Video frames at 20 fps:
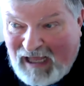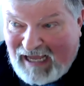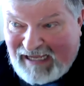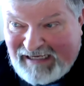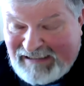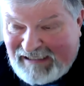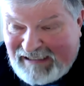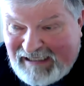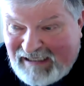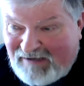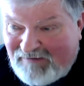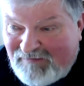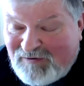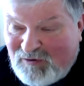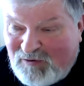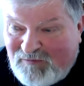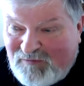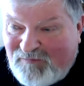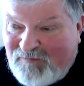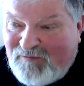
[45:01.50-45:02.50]
idea of
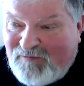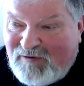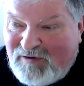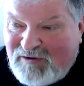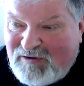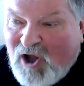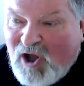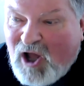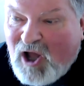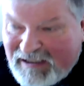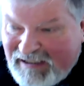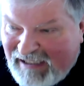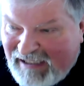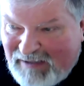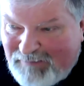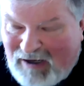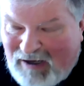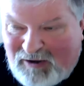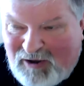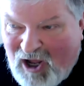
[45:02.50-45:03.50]
sort of talking
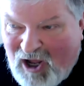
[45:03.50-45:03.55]
about